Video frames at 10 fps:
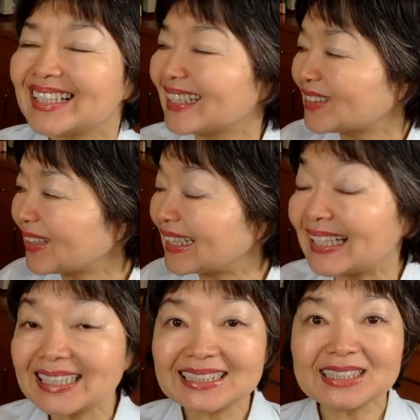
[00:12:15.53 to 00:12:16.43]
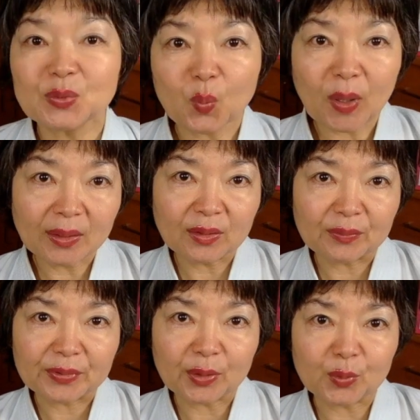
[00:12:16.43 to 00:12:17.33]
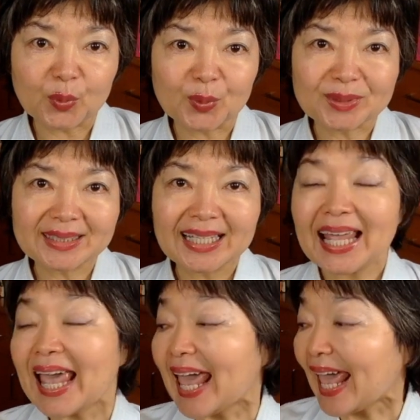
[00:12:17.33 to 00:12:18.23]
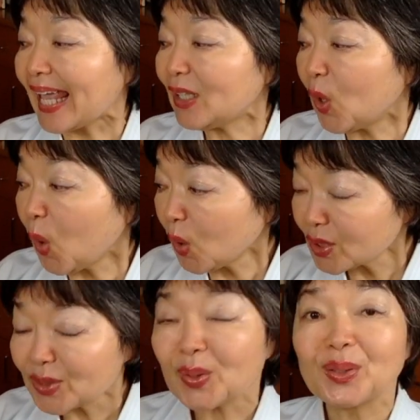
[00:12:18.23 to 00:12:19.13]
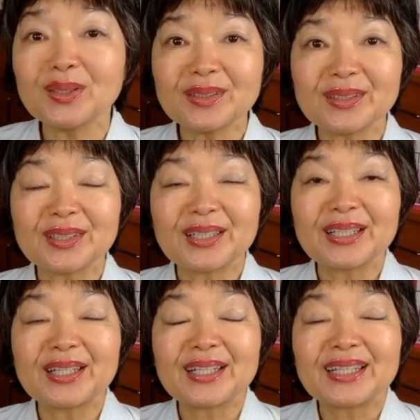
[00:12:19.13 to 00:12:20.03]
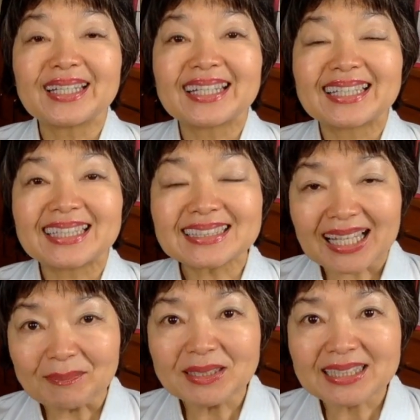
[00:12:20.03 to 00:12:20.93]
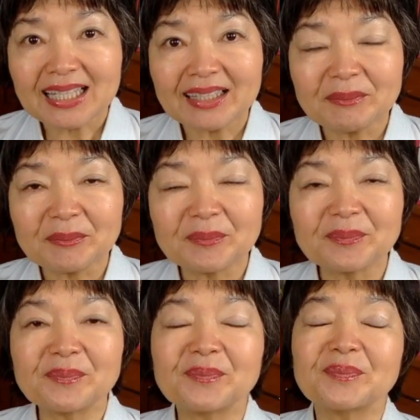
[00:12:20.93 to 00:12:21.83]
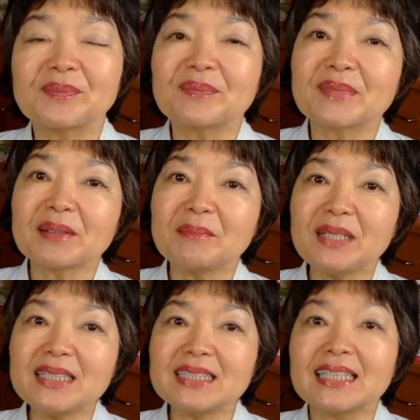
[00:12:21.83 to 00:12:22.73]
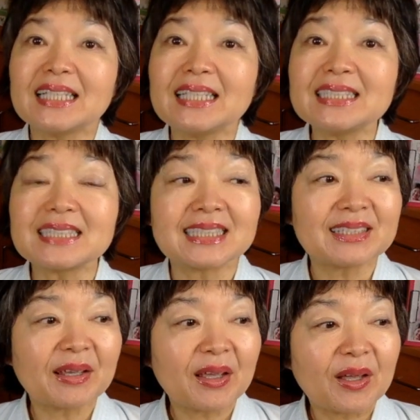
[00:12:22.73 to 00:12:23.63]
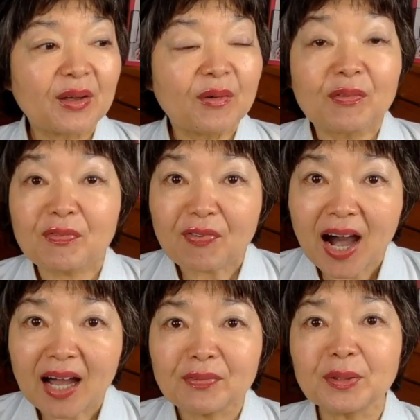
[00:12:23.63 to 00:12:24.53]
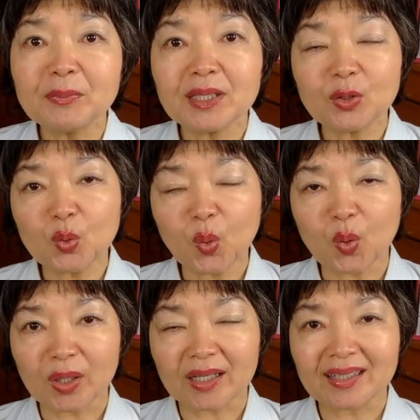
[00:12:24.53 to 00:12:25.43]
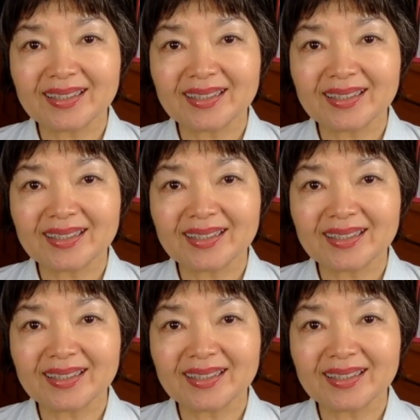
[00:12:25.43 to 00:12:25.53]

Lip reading: So this is one of the rules, and also this kamiza means it's far from the door.